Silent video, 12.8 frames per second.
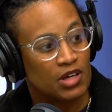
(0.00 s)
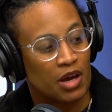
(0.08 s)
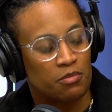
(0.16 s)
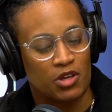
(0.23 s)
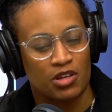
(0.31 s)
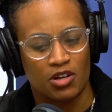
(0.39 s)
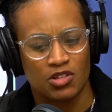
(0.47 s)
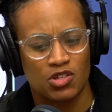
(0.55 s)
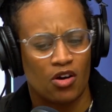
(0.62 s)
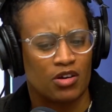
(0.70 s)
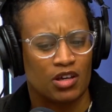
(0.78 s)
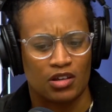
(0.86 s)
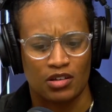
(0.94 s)
I mean, you're
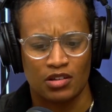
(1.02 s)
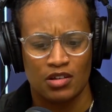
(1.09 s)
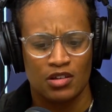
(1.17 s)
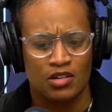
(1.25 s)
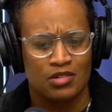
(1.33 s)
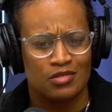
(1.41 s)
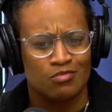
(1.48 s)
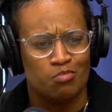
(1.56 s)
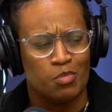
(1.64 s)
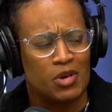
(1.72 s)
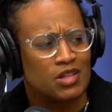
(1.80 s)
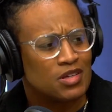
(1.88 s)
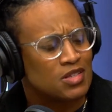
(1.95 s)
talking
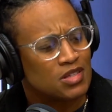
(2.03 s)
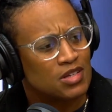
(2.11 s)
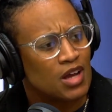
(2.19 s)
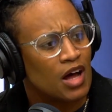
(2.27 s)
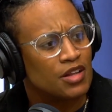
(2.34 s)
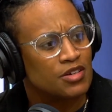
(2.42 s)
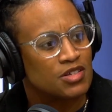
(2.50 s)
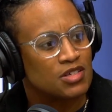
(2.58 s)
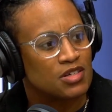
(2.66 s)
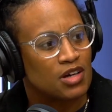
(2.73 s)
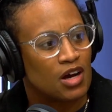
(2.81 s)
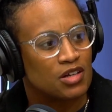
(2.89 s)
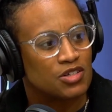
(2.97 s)
millions of dollars in
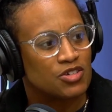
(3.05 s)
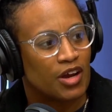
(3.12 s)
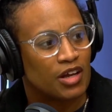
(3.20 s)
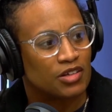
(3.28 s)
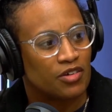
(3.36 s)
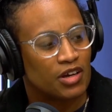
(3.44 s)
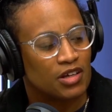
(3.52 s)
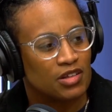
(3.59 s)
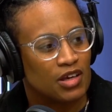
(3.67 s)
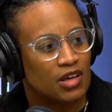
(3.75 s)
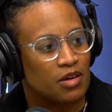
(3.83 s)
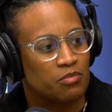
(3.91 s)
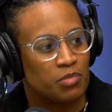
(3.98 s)
a contract, right? They
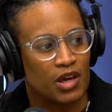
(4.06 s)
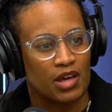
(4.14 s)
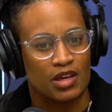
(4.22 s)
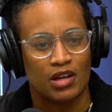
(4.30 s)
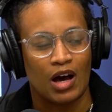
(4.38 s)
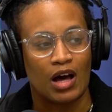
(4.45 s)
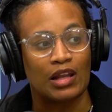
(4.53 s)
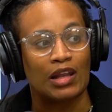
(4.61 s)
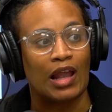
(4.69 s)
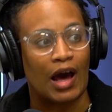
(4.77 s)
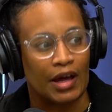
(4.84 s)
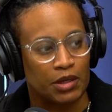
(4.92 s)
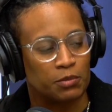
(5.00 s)
get paid a
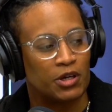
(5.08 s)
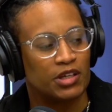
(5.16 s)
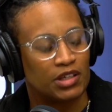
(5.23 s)
lot of money.